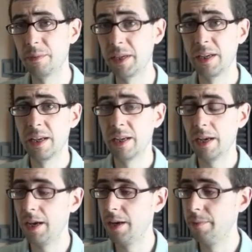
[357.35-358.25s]
I mean,
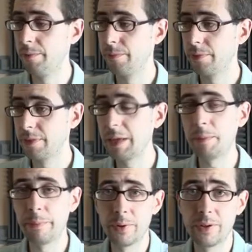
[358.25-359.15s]
um, they've
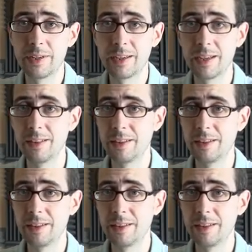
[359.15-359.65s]
been putting, the, you know,